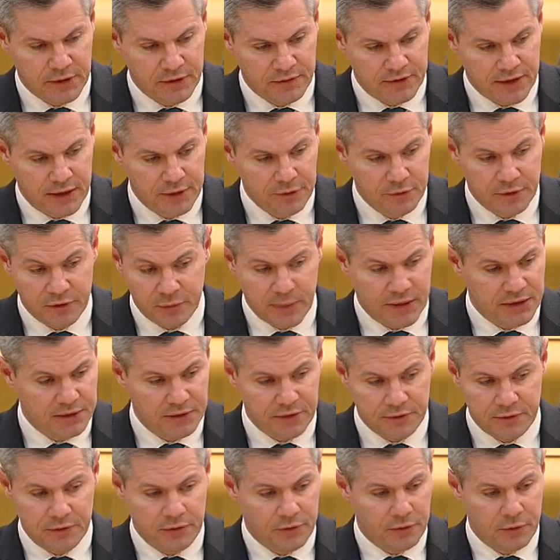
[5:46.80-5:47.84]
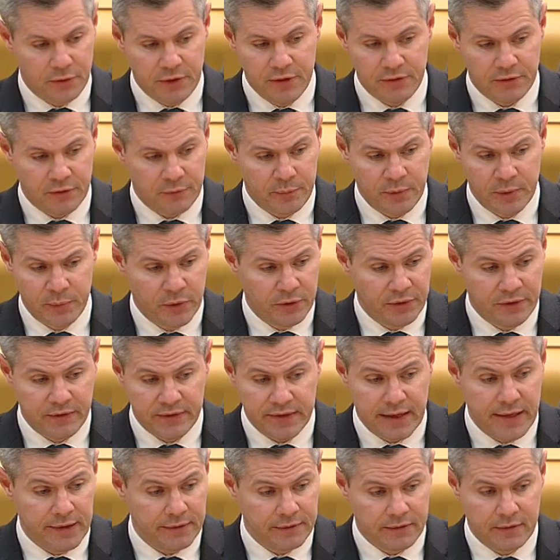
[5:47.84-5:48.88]
continuous budgets, the Tories have
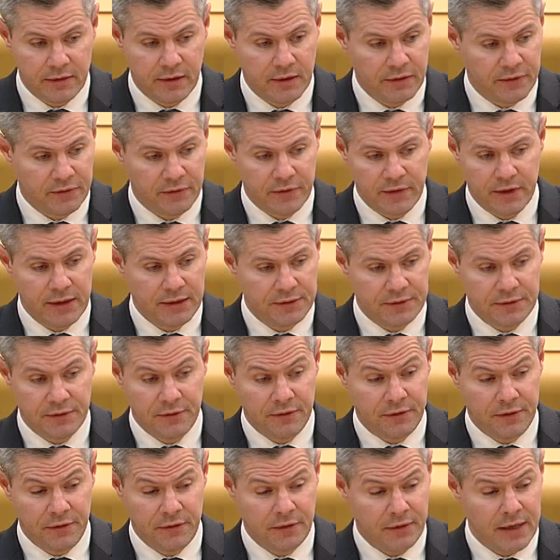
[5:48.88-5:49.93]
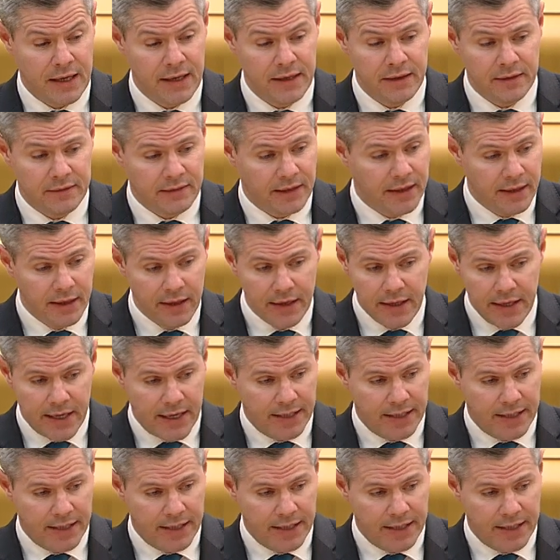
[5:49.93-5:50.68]
proposed tax cuts for the rich in society,